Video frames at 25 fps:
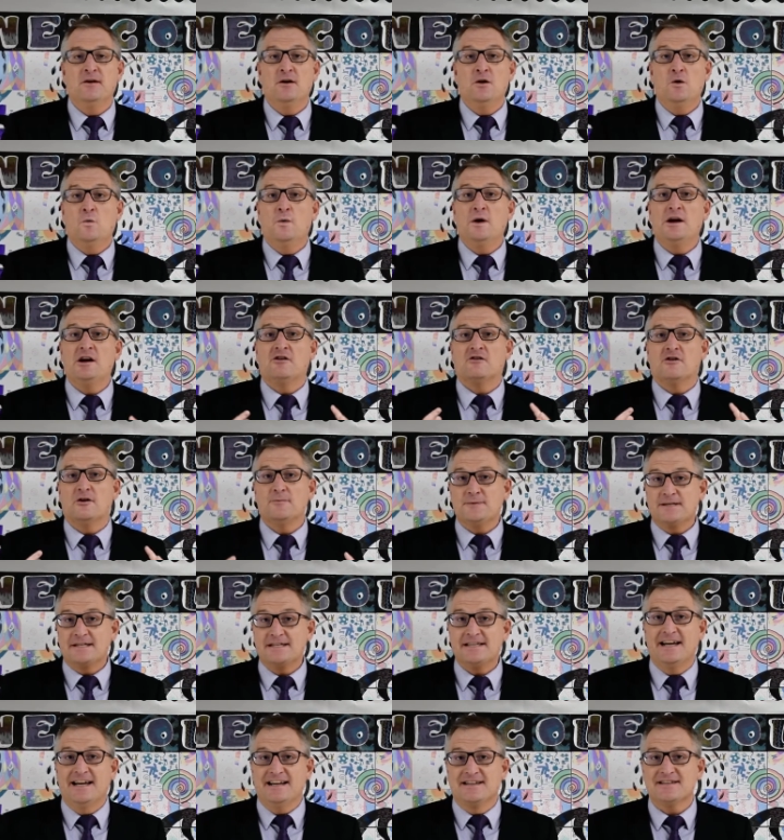we are
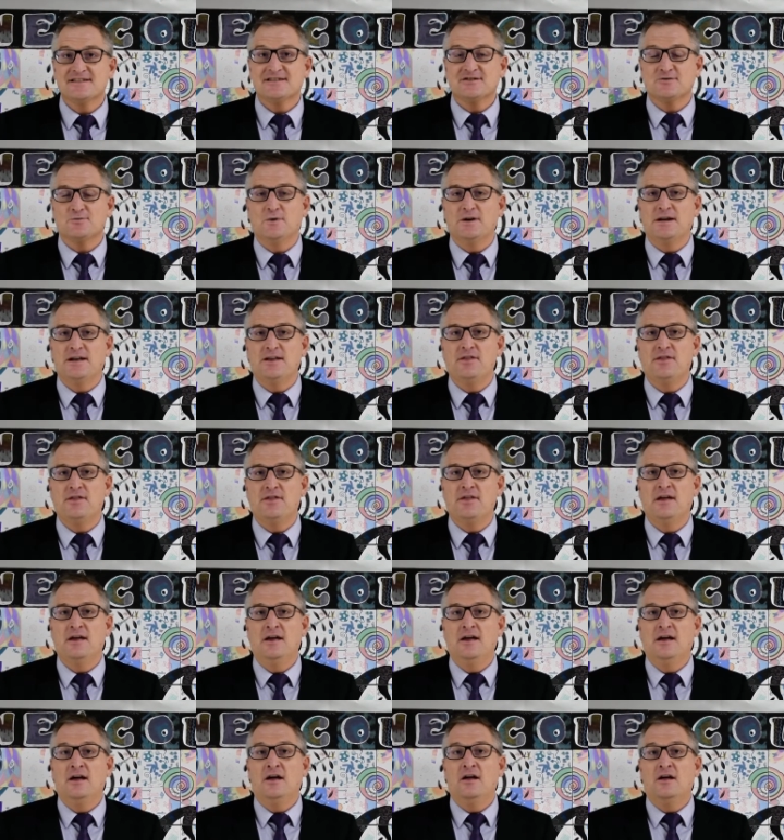obsessed with
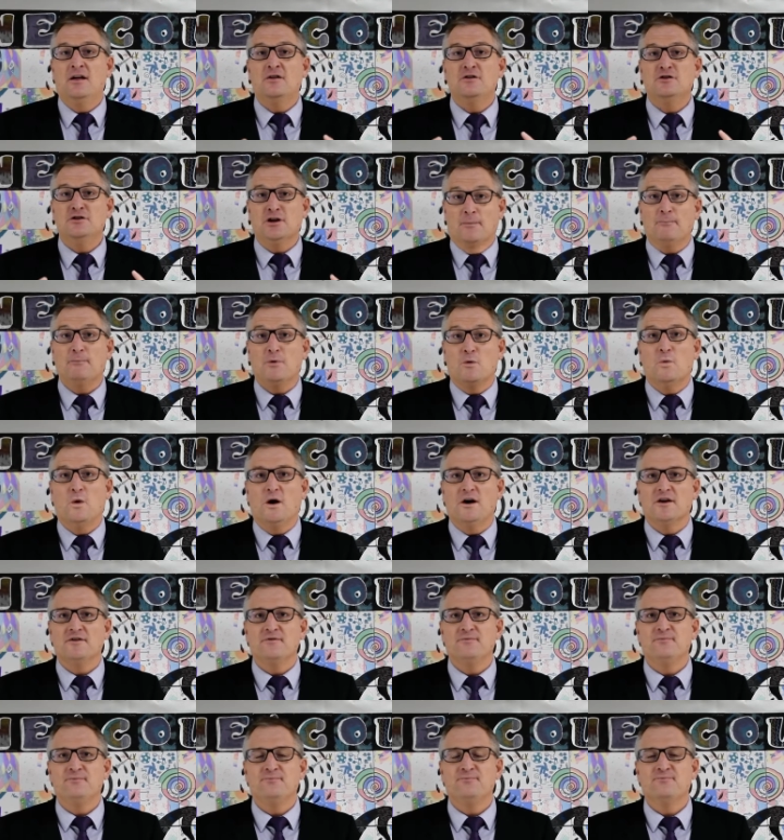number
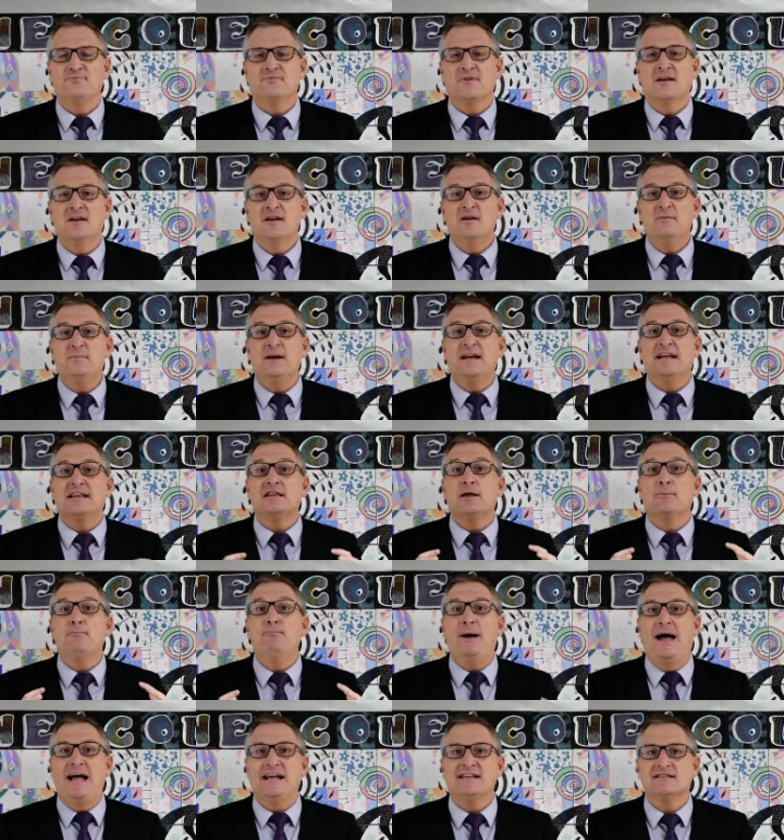one, being the
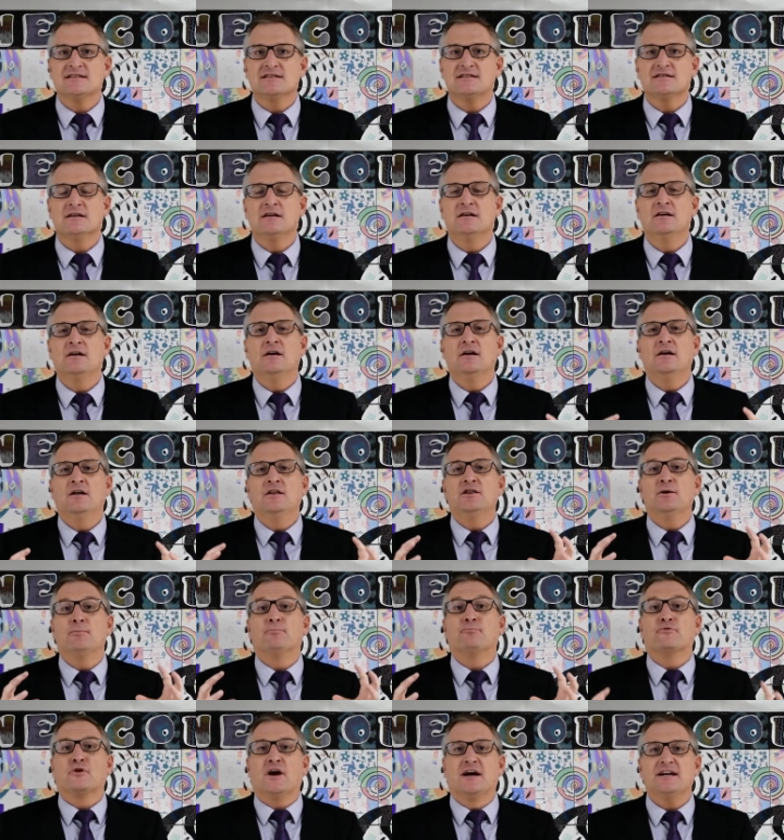best, the
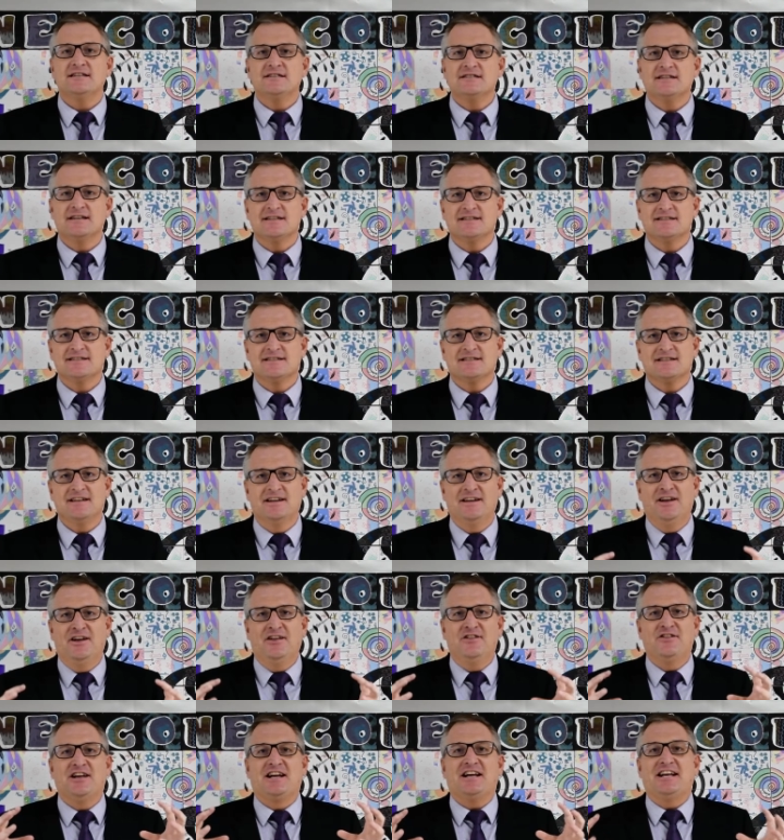brightest,
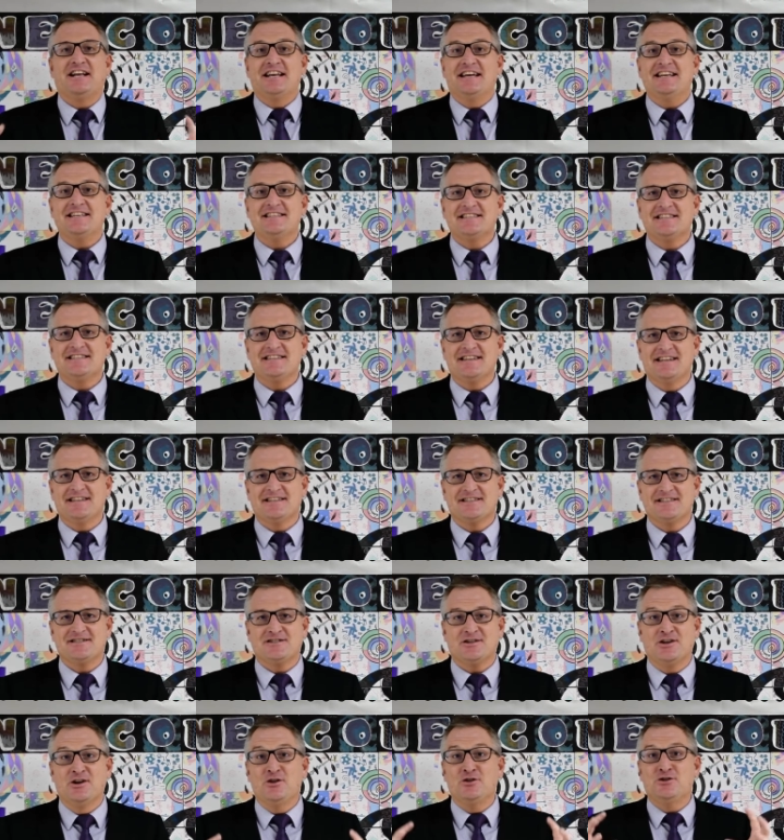the
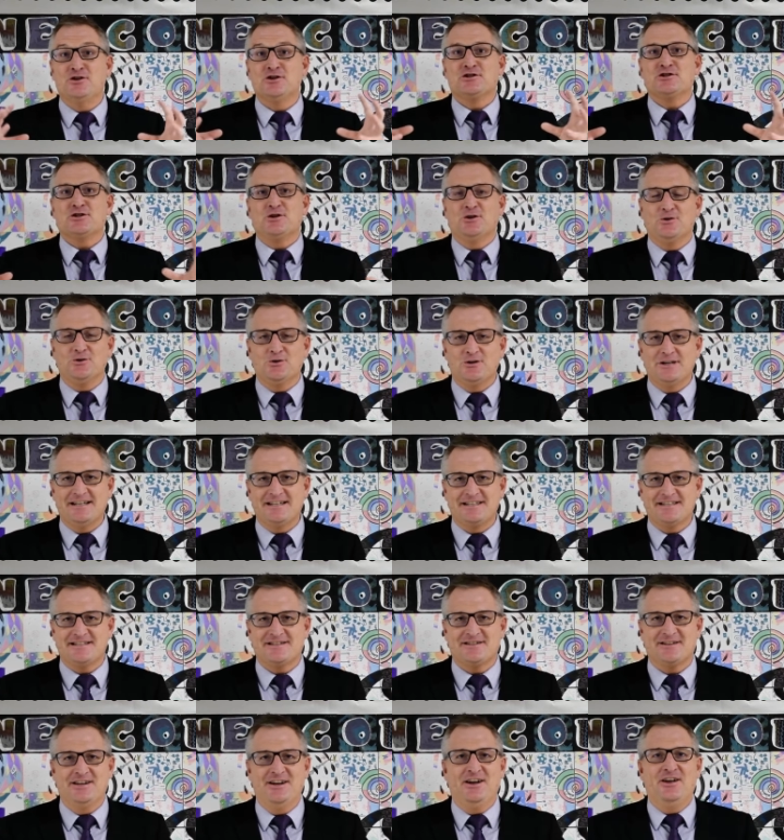glitziest, the
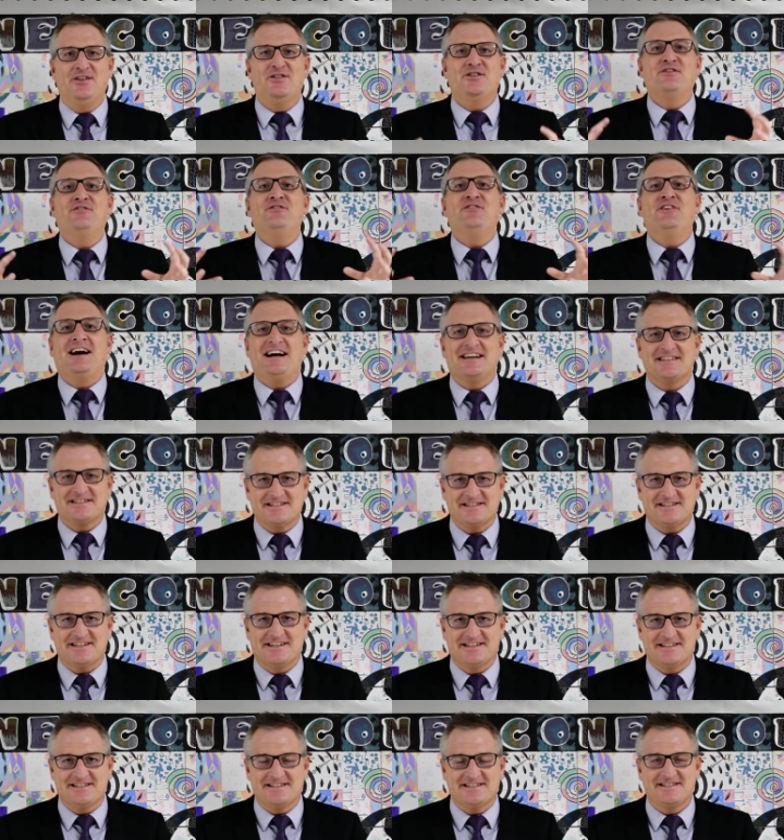tallest, the
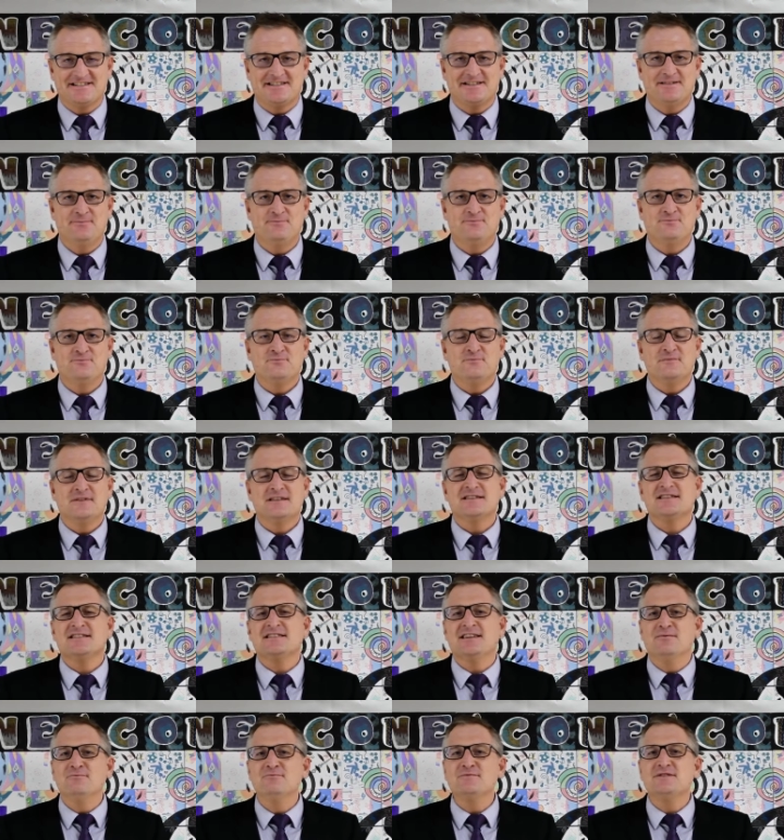fastest. And
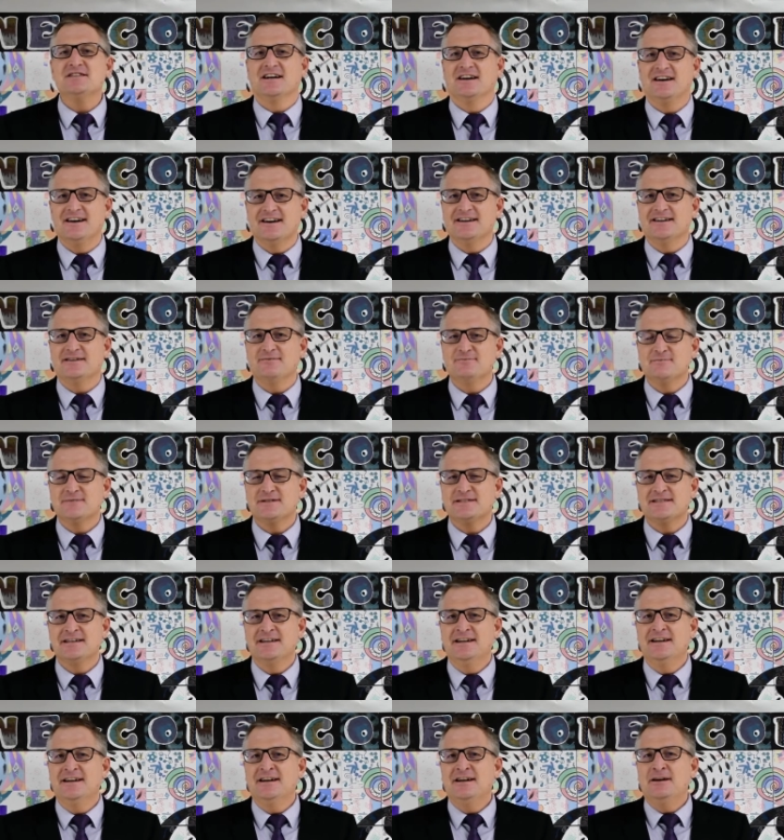
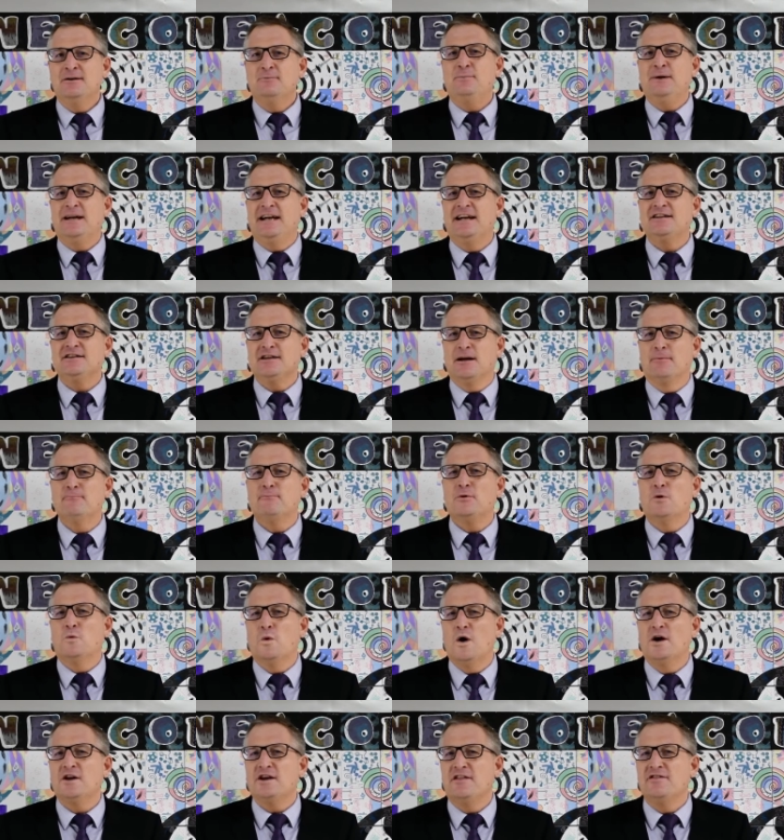sometimes being number
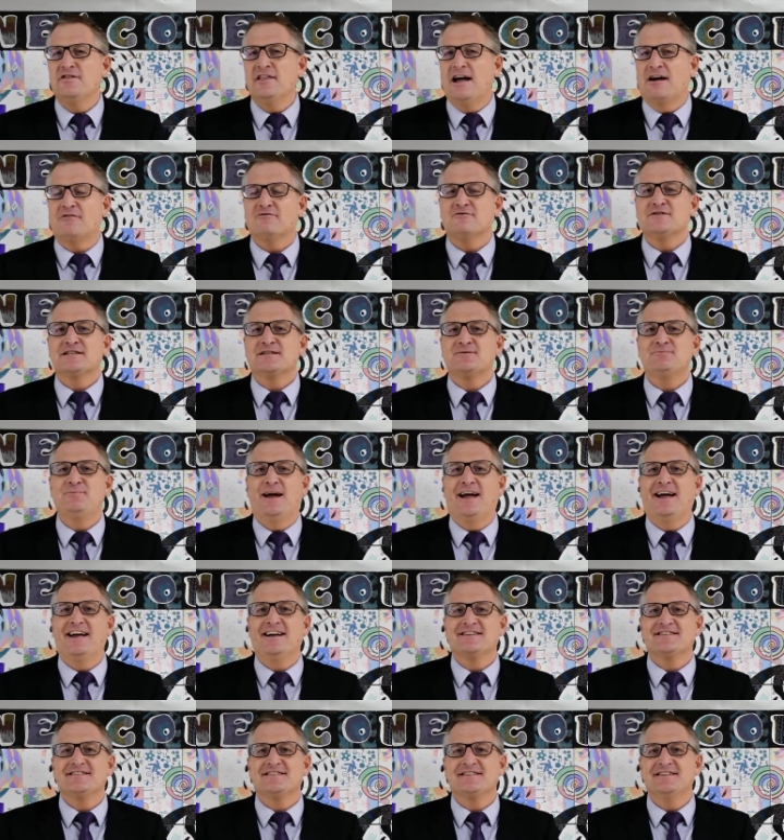one in that
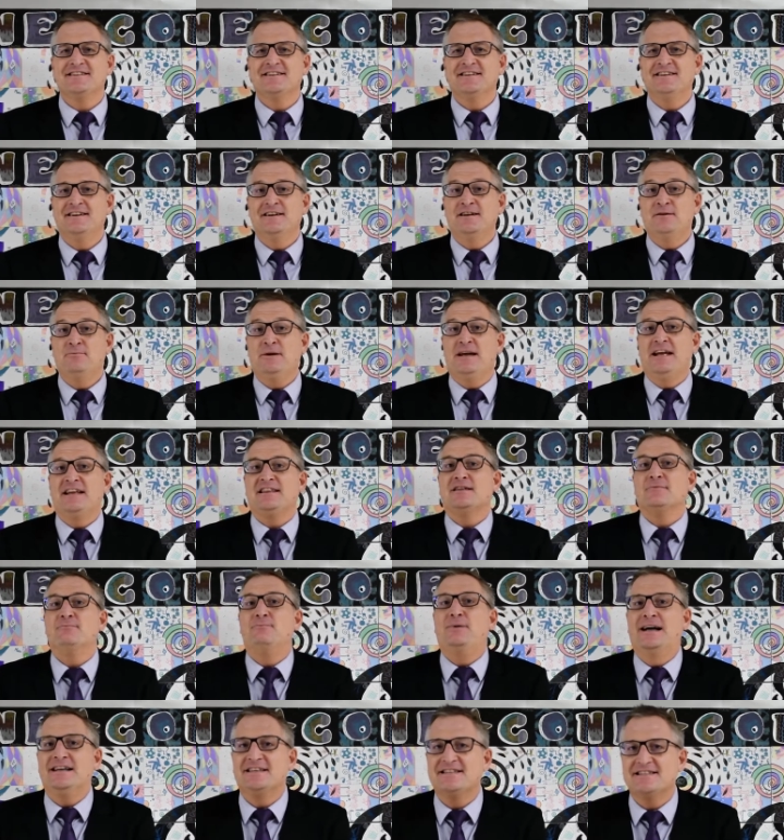respect, being the
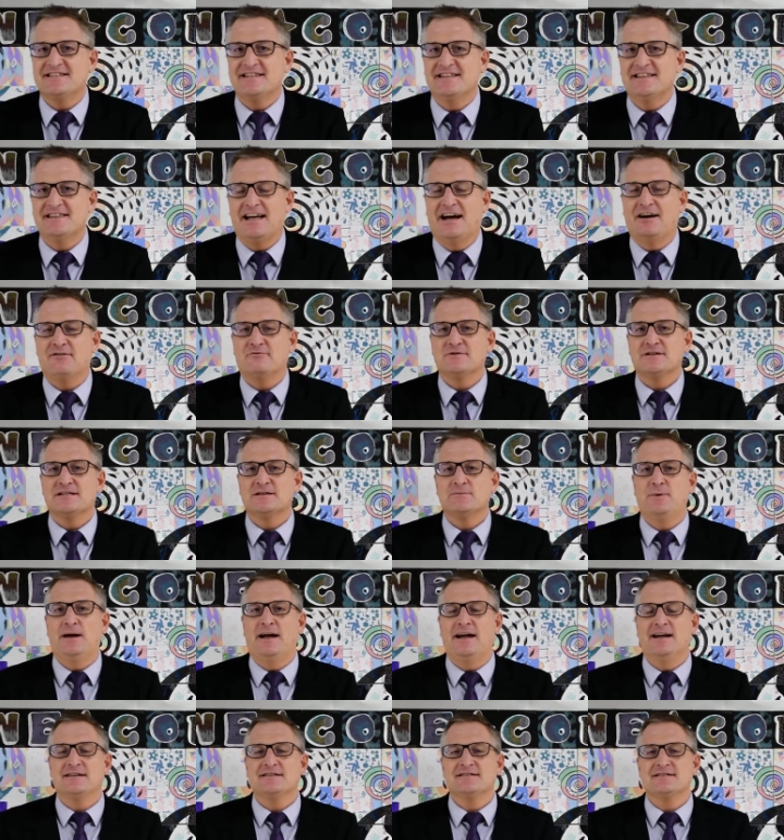best in that
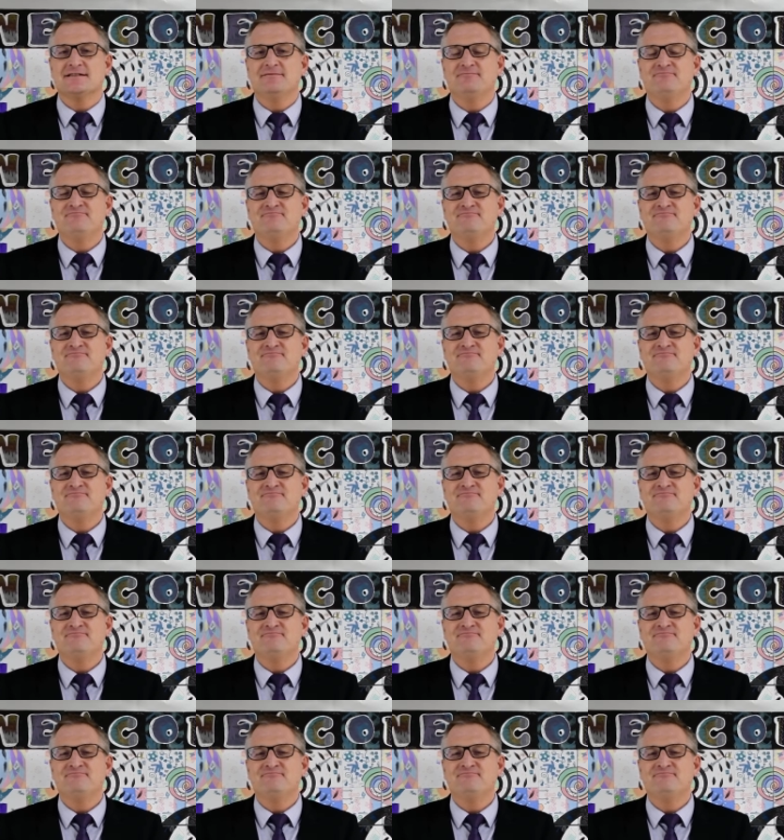respect,